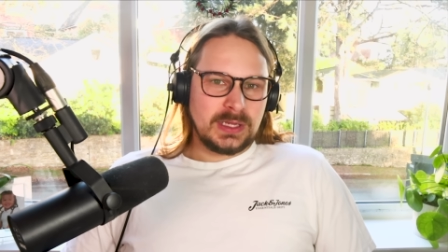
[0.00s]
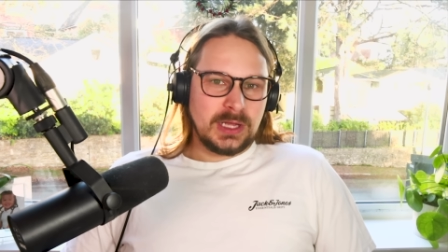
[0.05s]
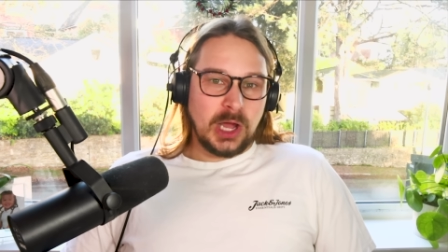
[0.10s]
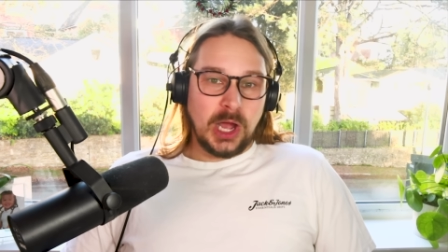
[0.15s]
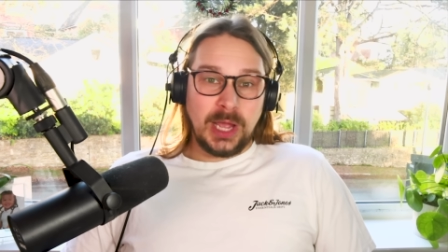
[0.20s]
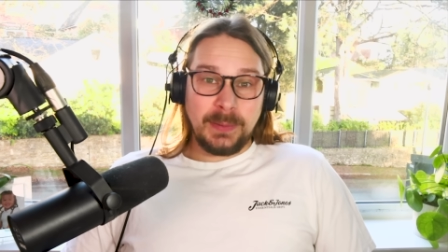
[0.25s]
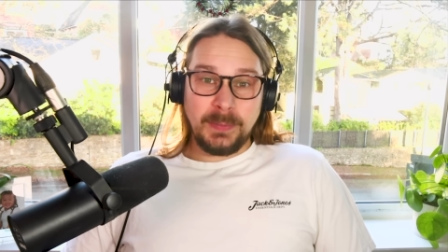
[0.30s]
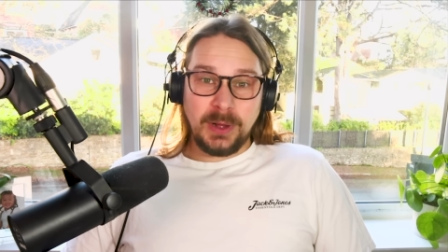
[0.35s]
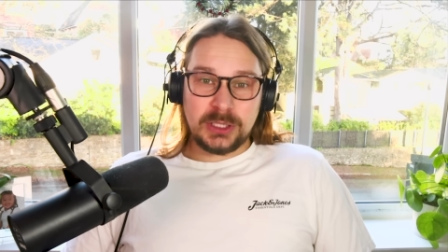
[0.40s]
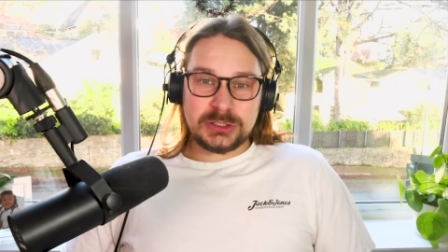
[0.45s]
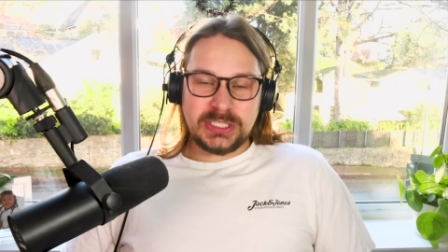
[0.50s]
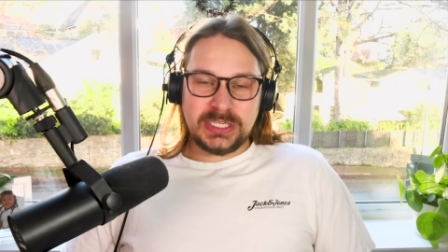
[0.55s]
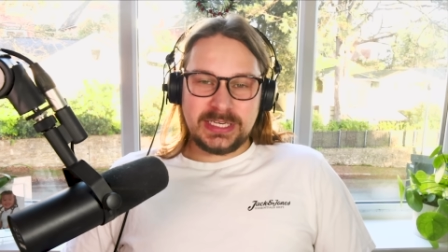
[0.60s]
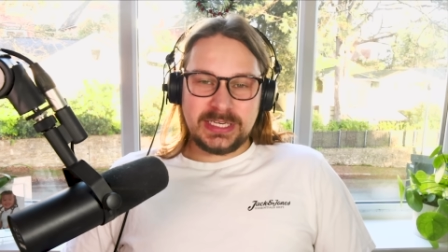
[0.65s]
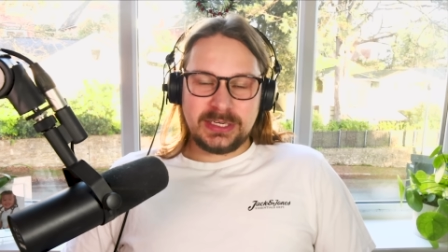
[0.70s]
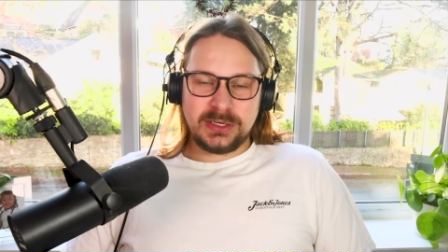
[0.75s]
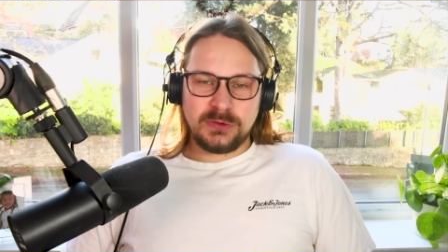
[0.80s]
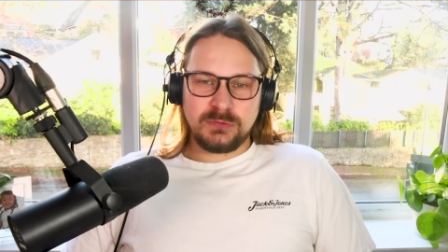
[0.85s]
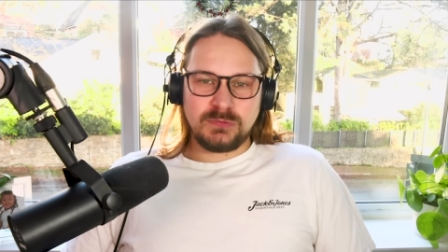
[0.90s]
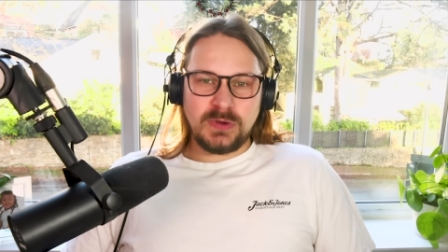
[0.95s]
High
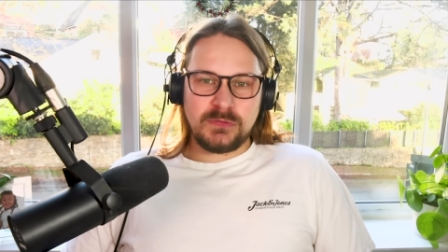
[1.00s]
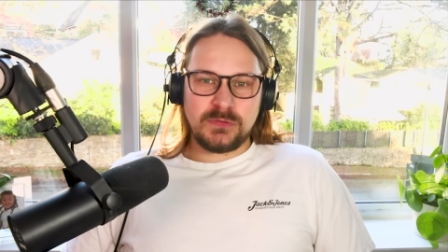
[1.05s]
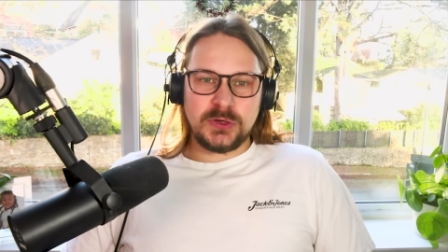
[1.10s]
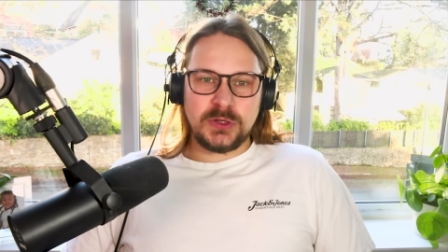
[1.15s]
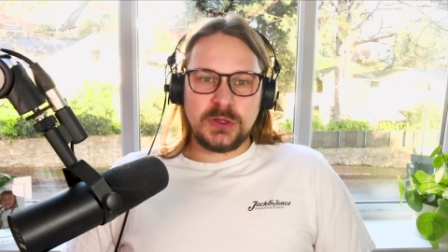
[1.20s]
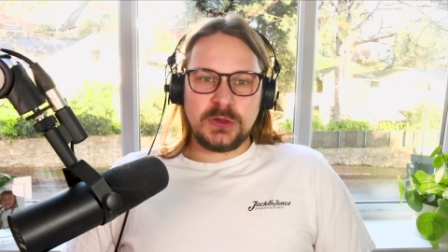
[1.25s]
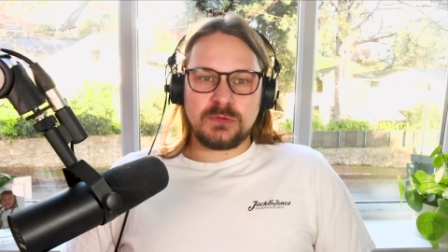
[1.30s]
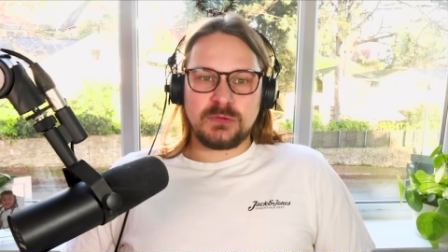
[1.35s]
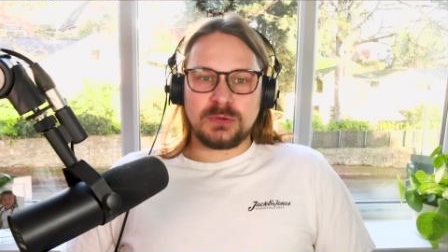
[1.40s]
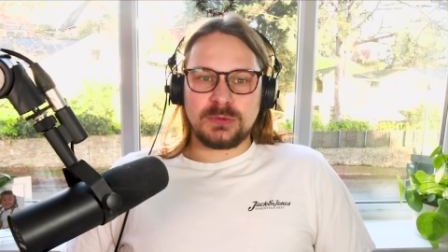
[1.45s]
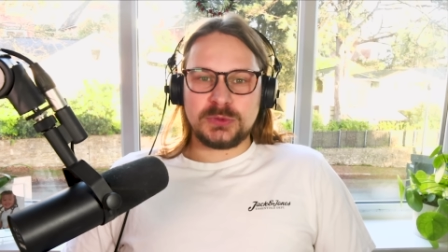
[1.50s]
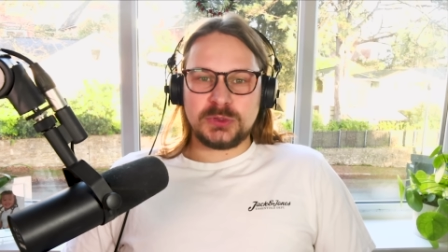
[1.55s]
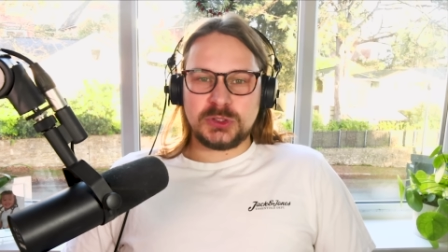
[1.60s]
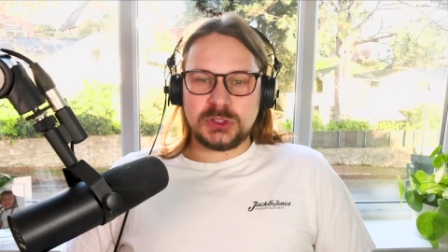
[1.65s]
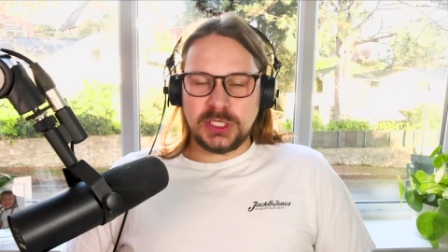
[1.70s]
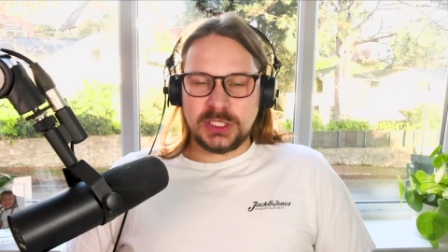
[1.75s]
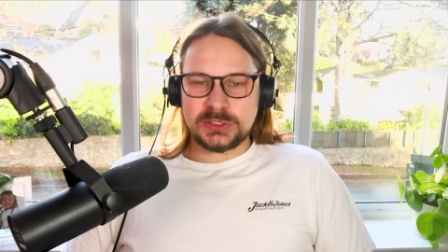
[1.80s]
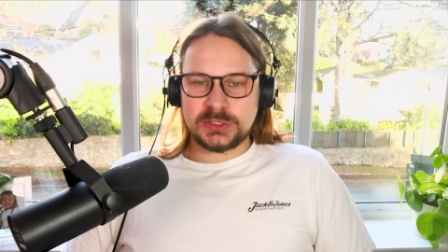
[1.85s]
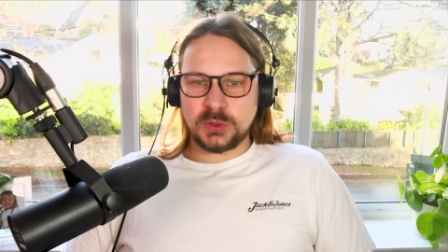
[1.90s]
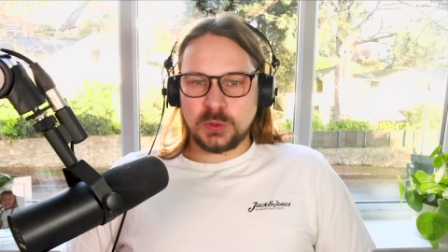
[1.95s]
margin revenue from
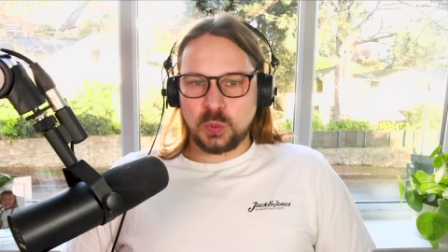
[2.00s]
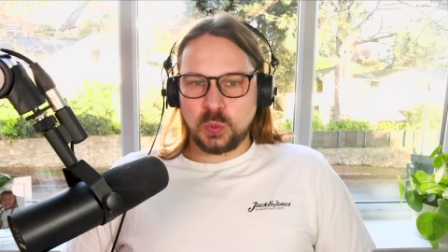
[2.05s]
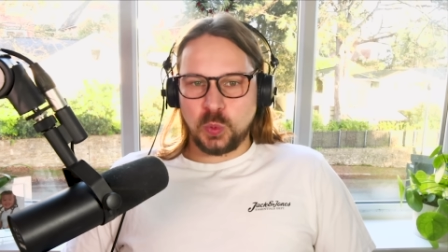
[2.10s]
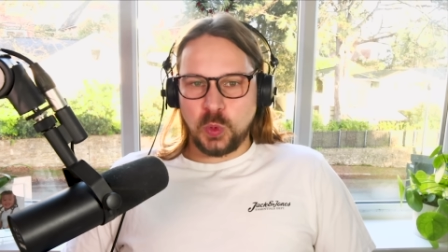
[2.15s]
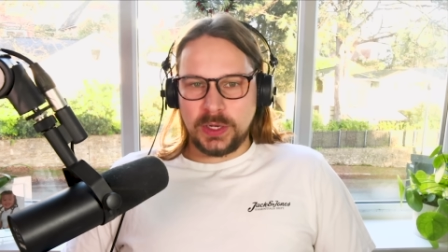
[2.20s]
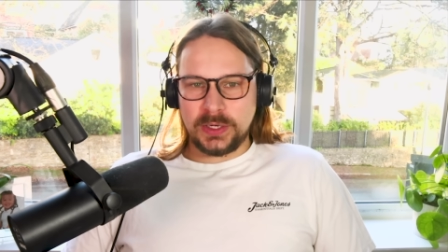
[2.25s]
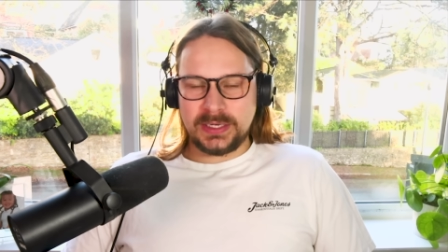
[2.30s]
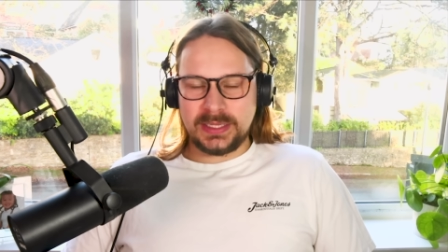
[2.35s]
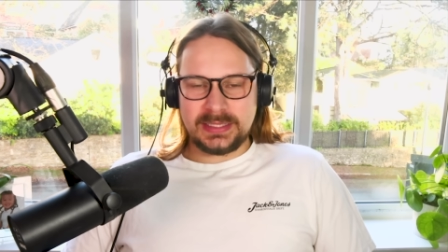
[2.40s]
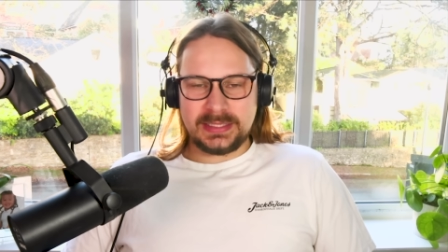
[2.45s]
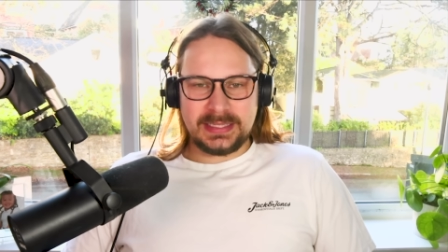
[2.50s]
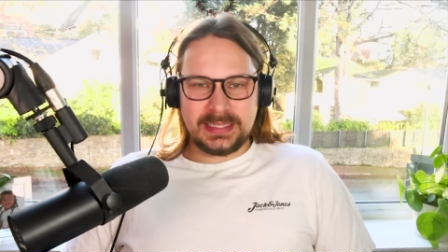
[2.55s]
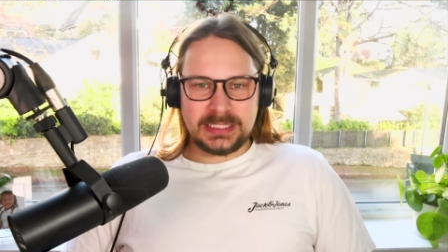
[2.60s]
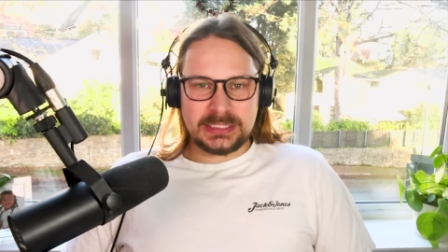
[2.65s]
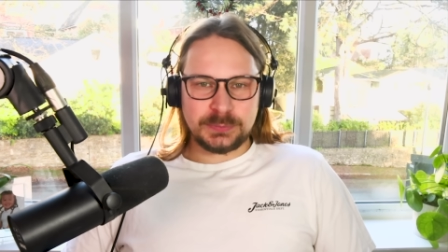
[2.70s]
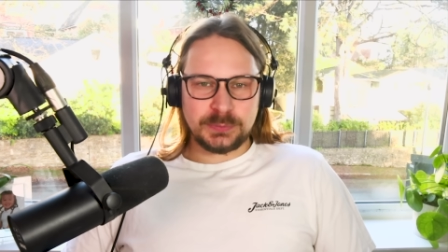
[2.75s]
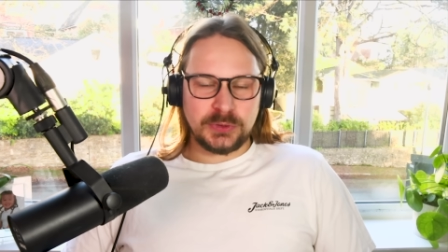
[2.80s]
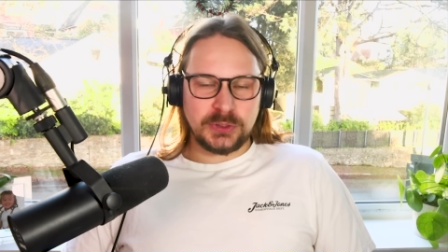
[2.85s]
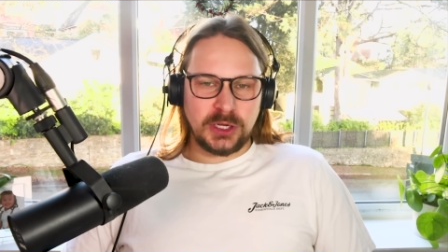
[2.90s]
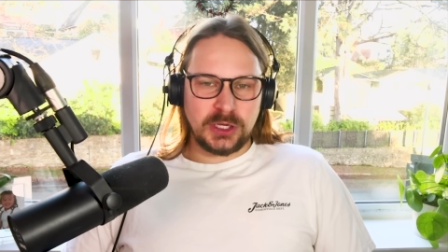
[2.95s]
just 1
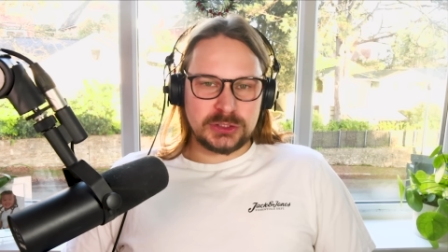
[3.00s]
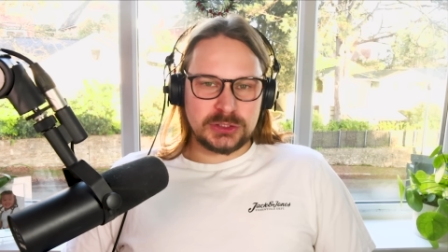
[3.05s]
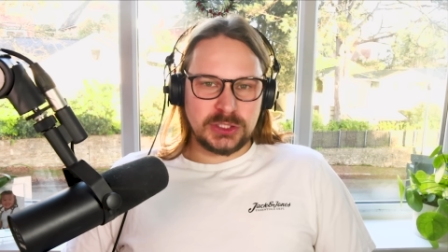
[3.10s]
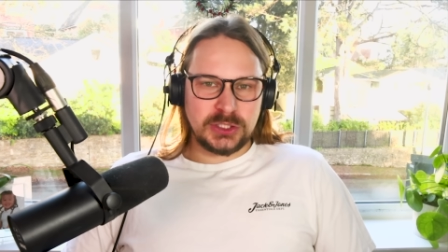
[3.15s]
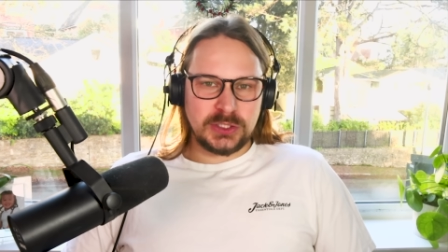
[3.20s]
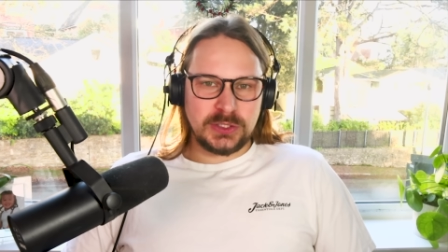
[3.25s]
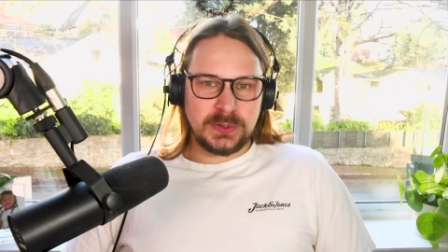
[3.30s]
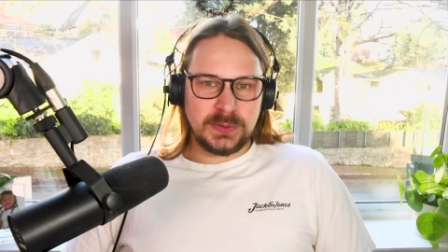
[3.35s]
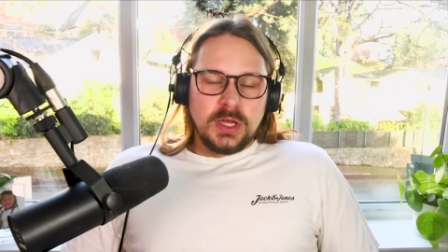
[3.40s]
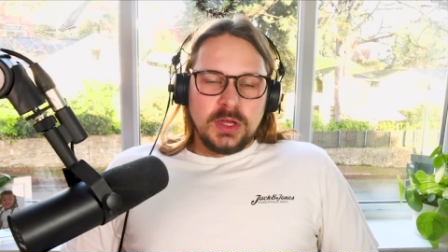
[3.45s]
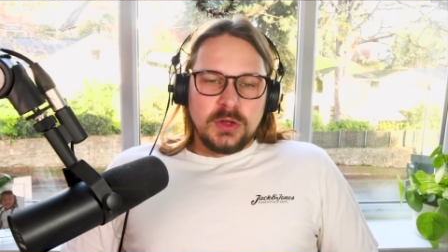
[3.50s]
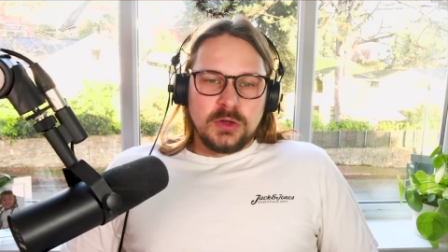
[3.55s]
year's production.